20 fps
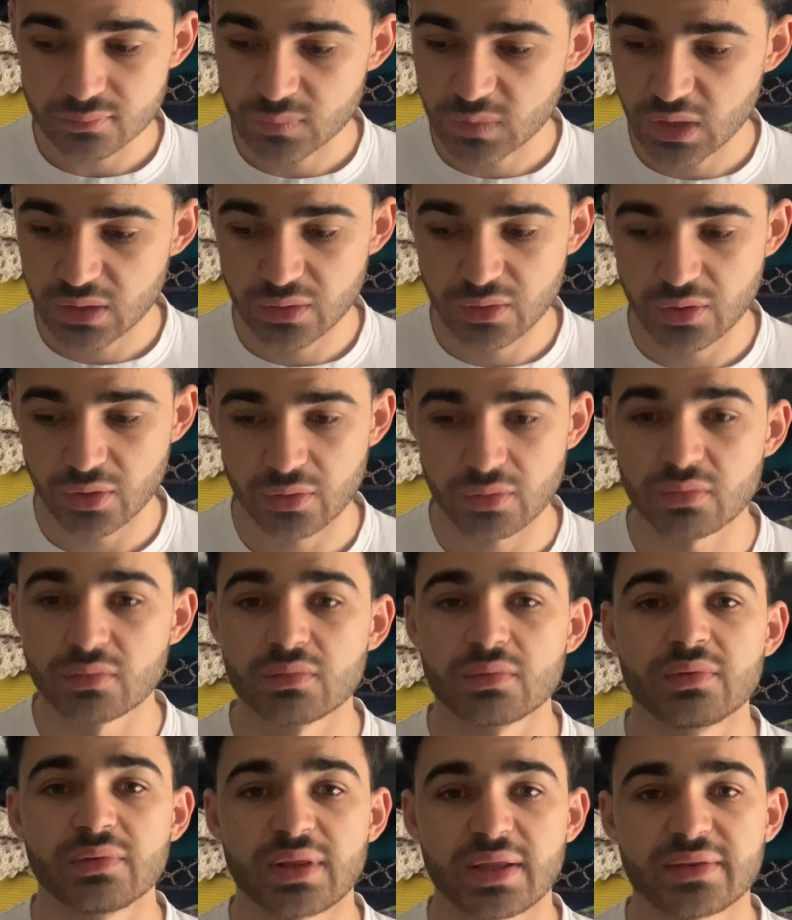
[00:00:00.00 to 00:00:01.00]
you know
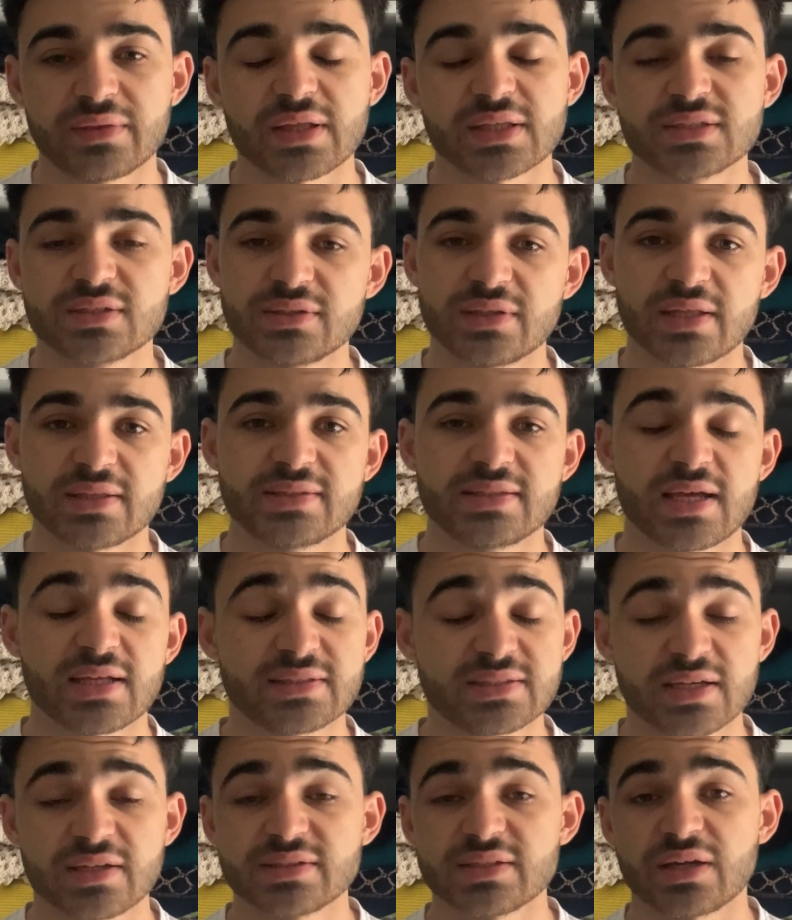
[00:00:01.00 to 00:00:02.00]
that
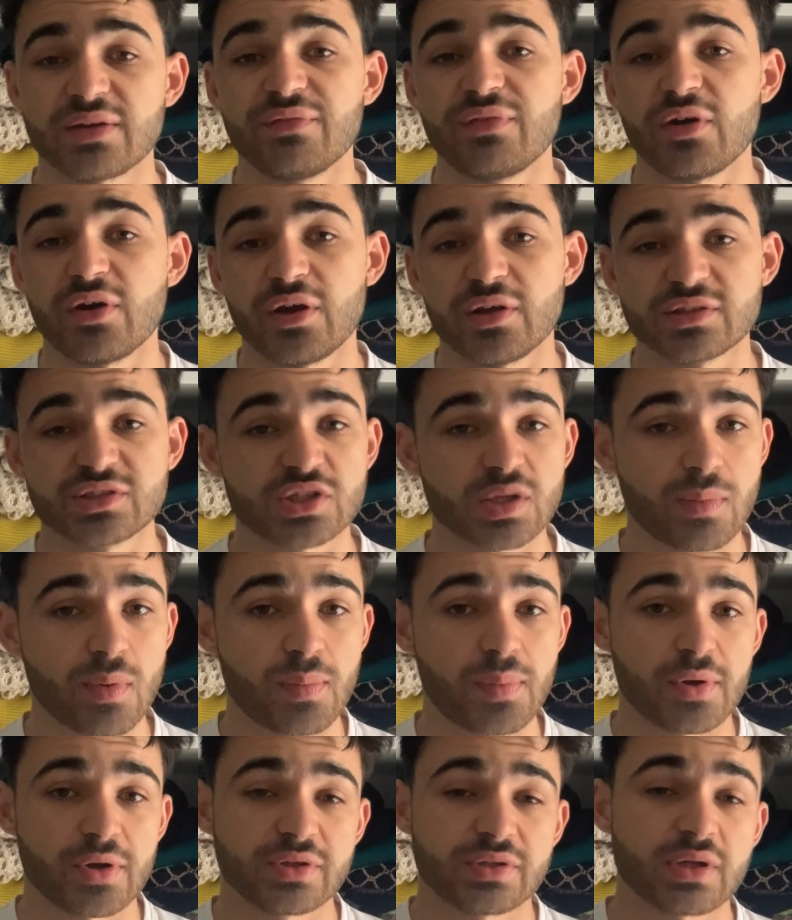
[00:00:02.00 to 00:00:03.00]
sounds like a very
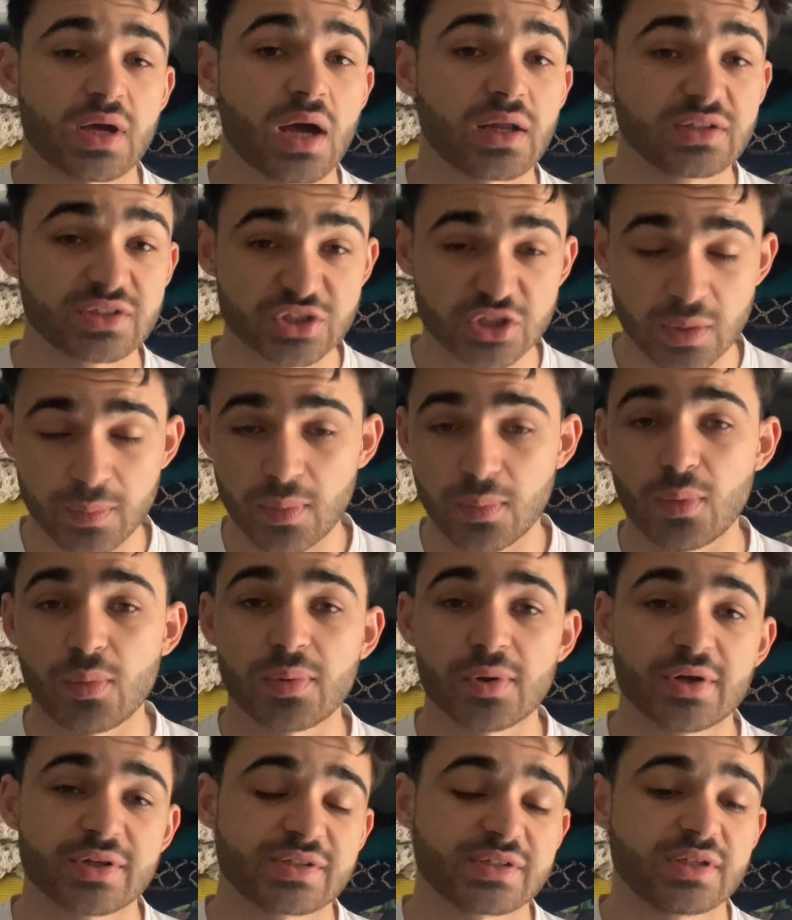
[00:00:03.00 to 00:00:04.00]
unstoppable
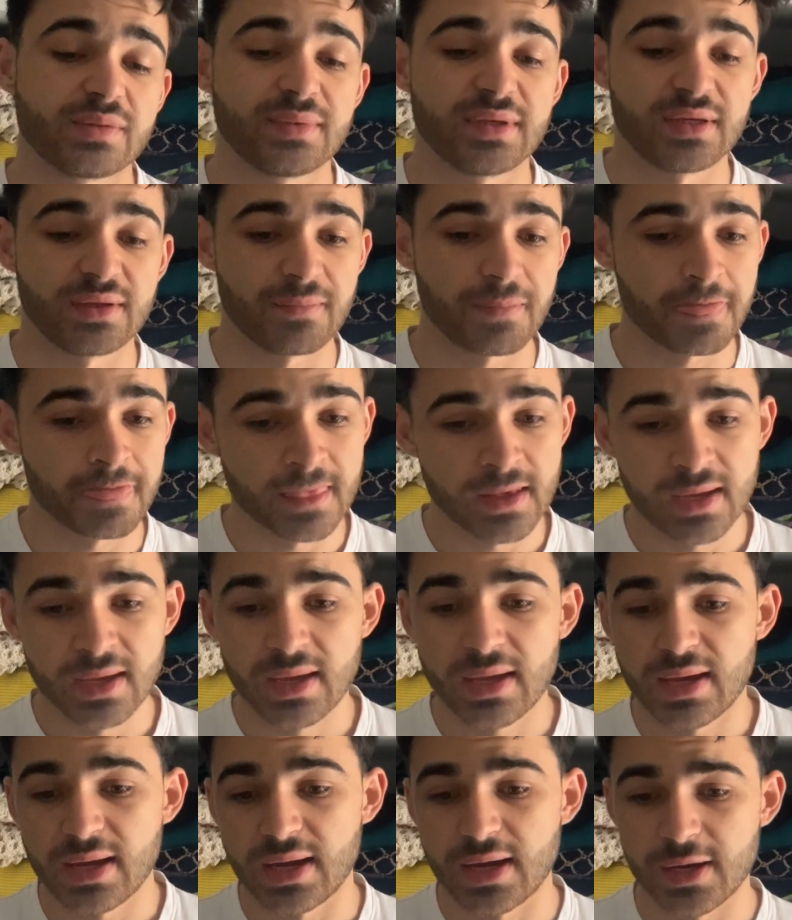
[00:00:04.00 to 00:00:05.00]
person to me.
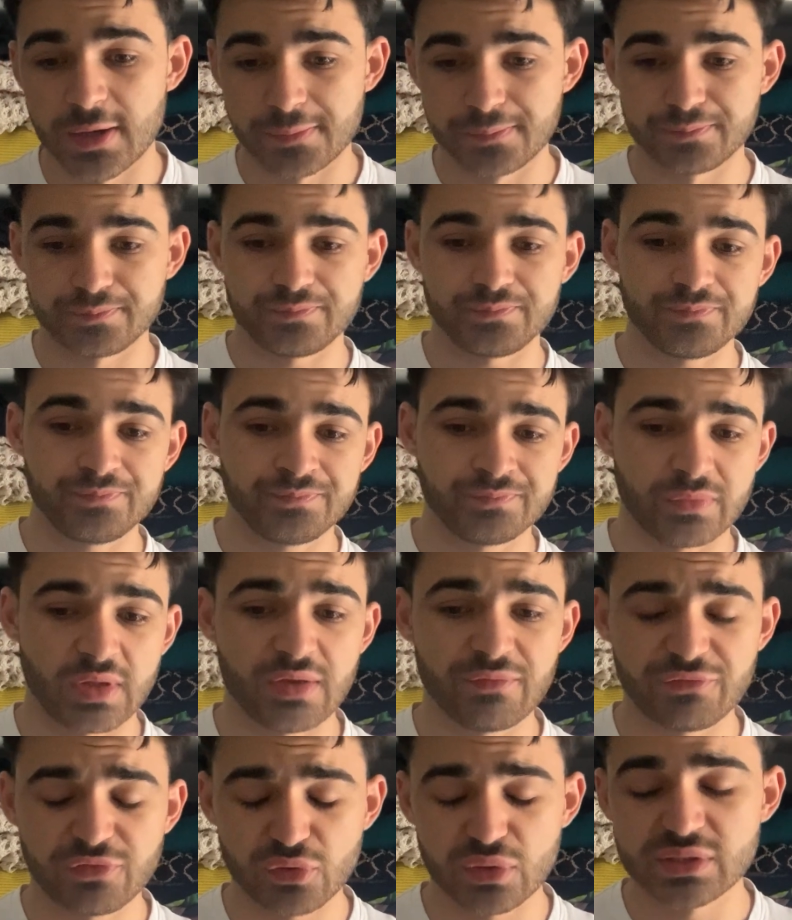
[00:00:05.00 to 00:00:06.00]

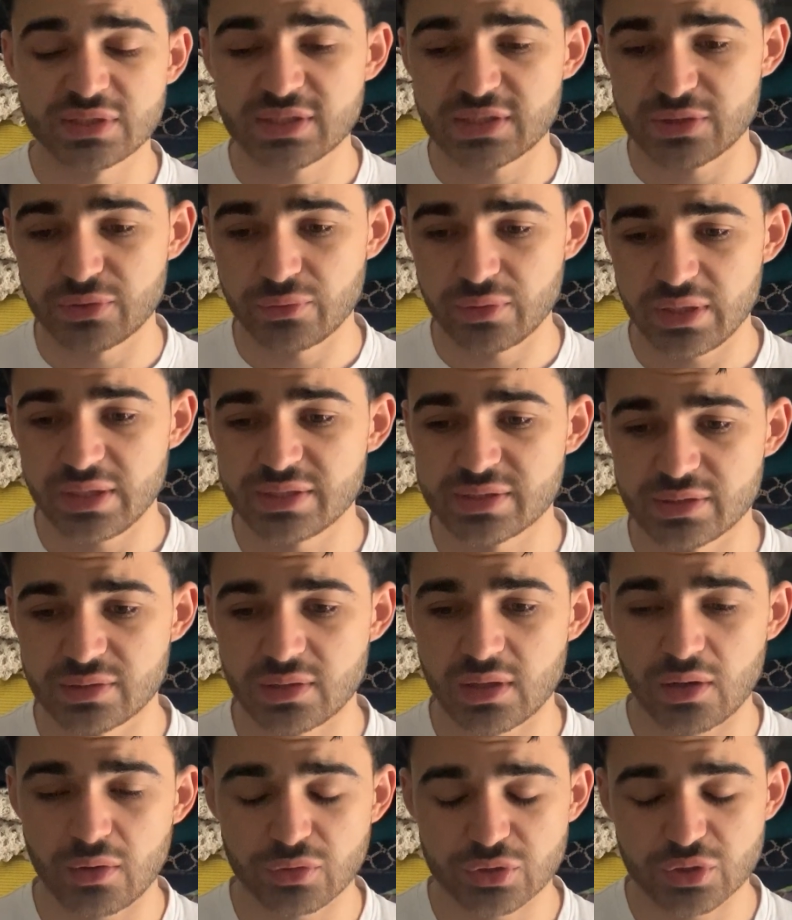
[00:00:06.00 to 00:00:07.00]
Influence is the reason.
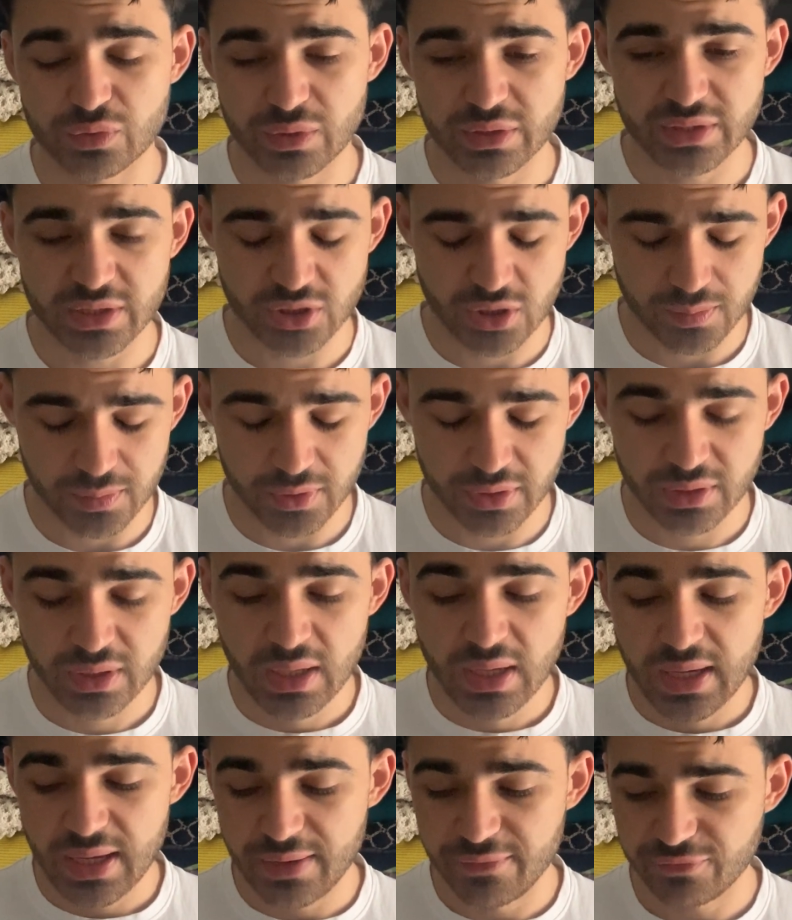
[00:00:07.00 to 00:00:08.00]
I also want to touch up on
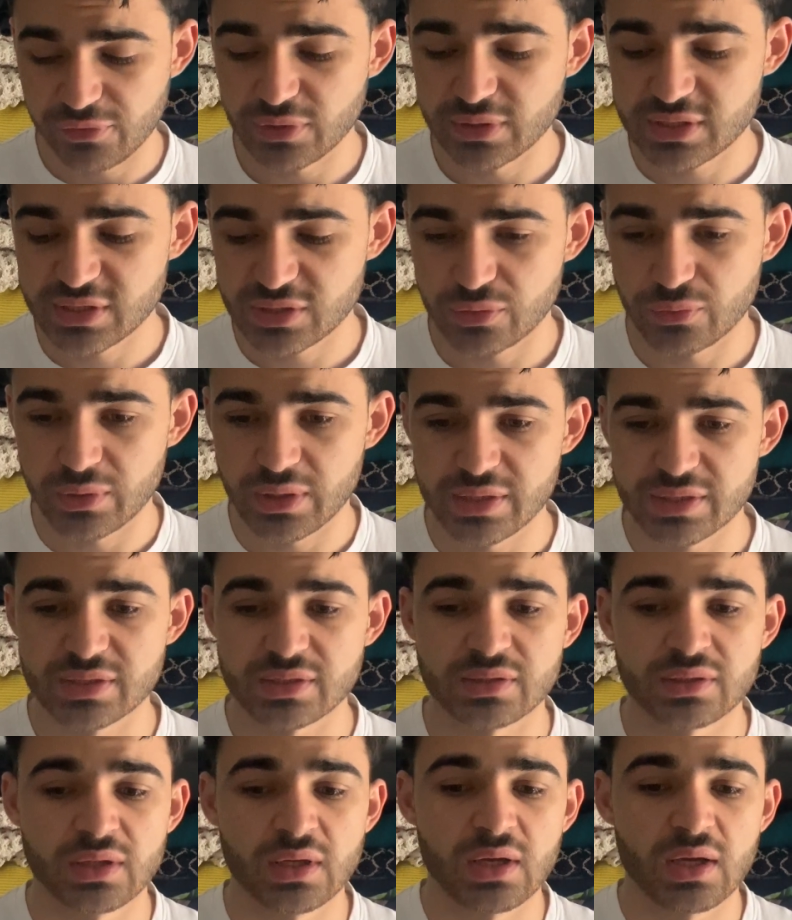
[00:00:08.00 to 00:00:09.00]
influence is the
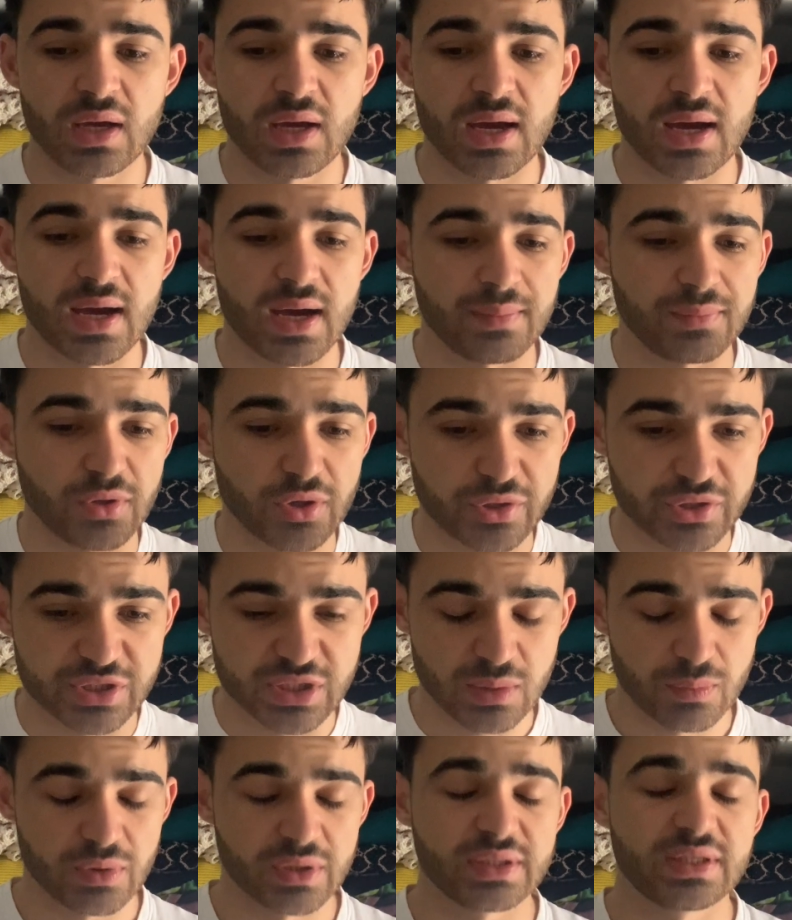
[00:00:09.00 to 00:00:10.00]
reason
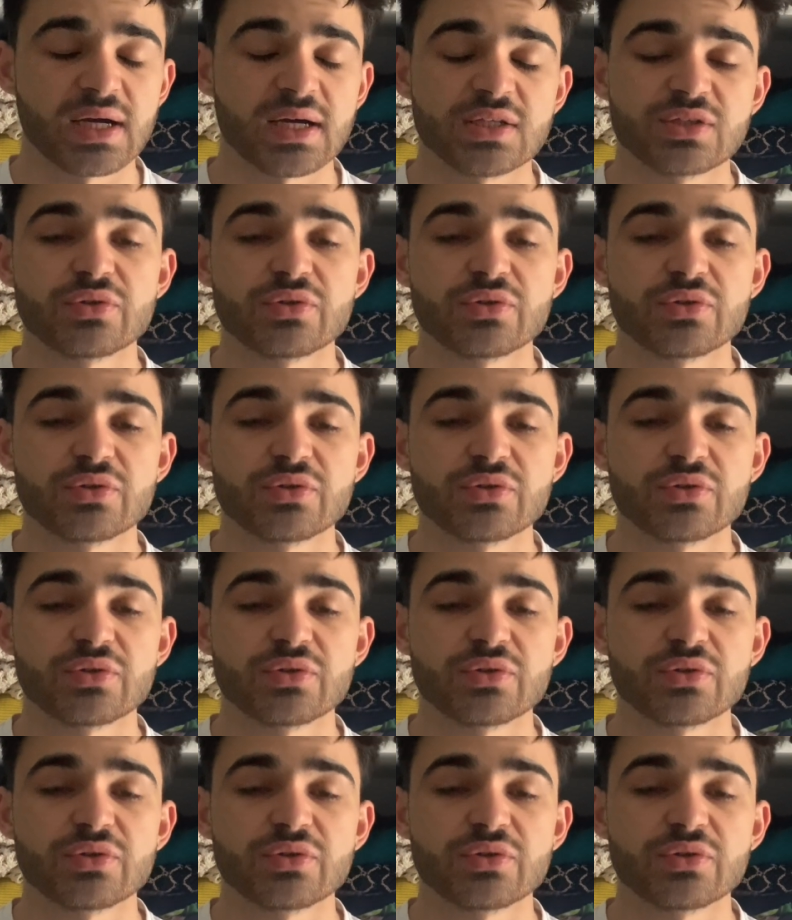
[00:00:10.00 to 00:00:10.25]
someone does